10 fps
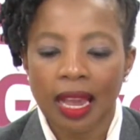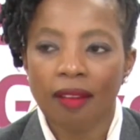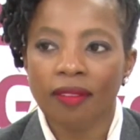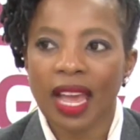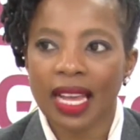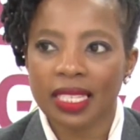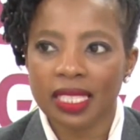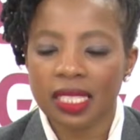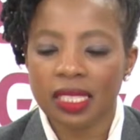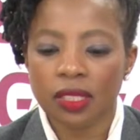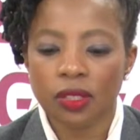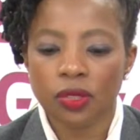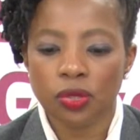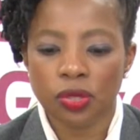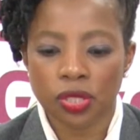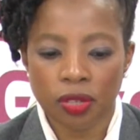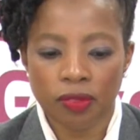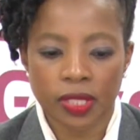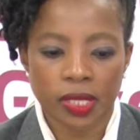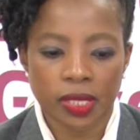have access to
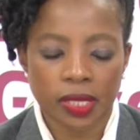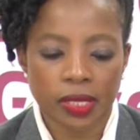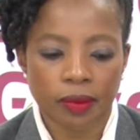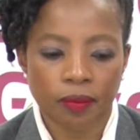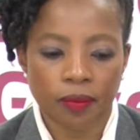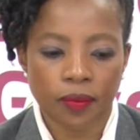services.